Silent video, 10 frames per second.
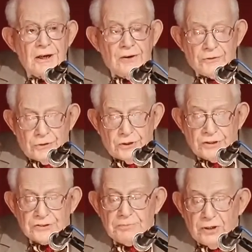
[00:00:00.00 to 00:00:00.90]
Of
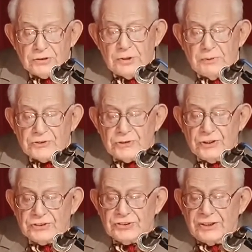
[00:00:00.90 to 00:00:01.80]
course, multiple
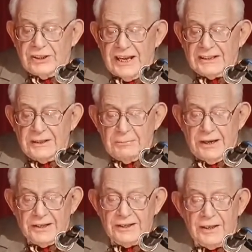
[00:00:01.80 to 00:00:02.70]
sources are likely
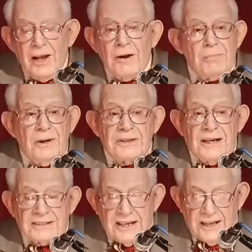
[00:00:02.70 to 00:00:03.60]
better, but
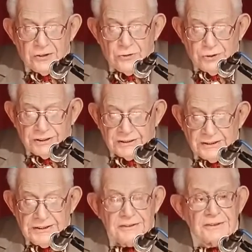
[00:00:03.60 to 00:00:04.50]
not
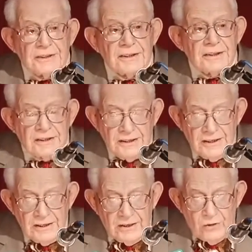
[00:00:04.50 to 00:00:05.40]
categorically.
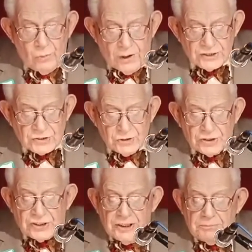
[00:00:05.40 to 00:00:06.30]
One
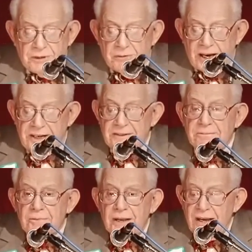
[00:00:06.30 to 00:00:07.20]
source can be right,
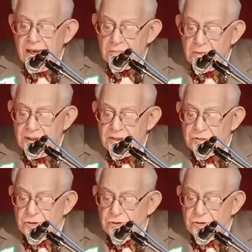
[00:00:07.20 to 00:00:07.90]
and many